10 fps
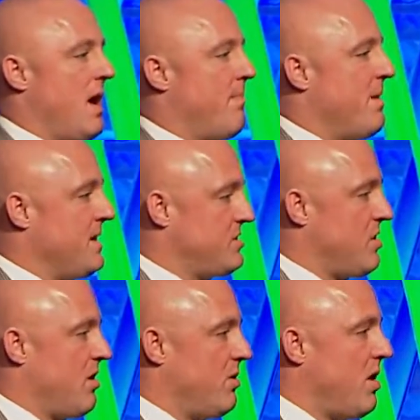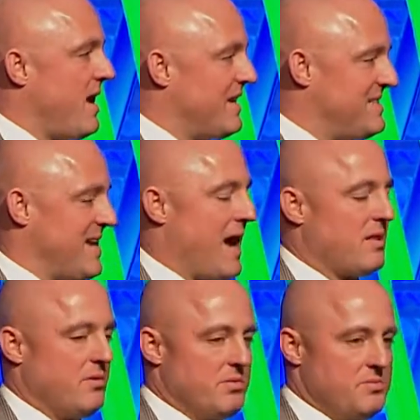based on
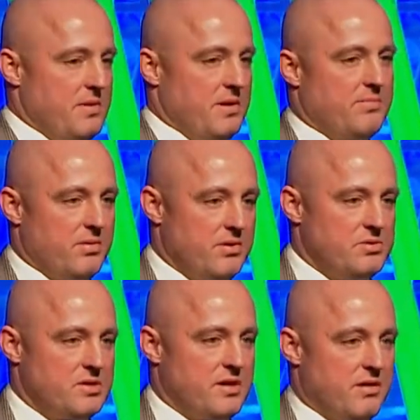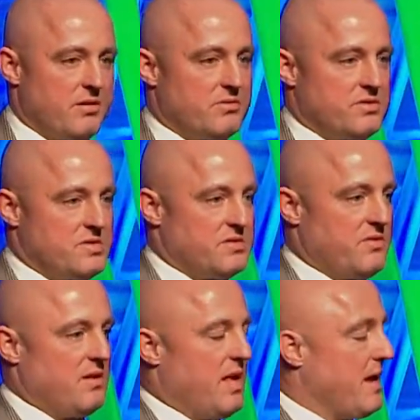exactly what's being produced, the characteristics of
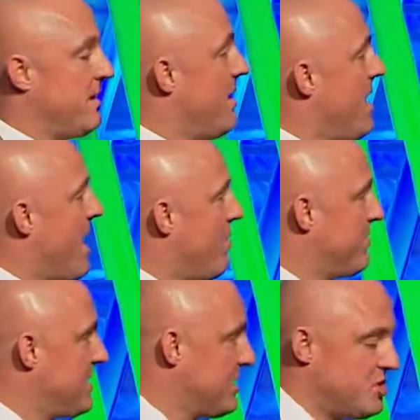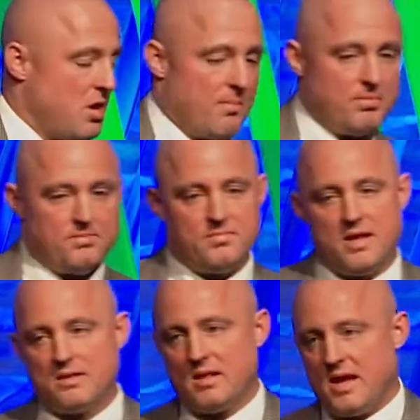the land, and we've seen a jump in
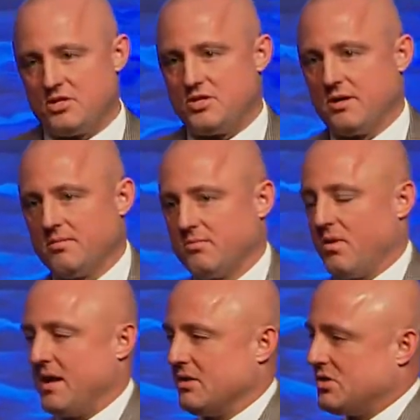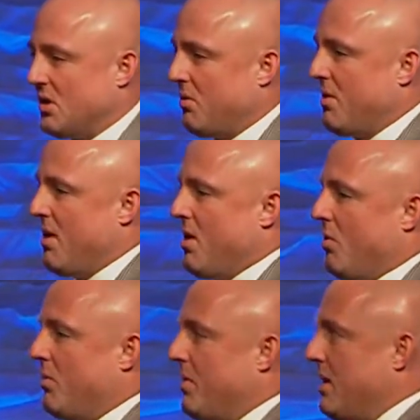the last year, right? So
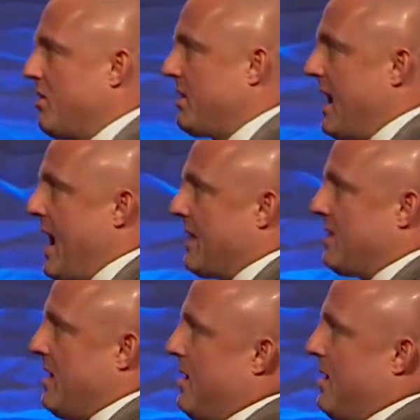when we look at the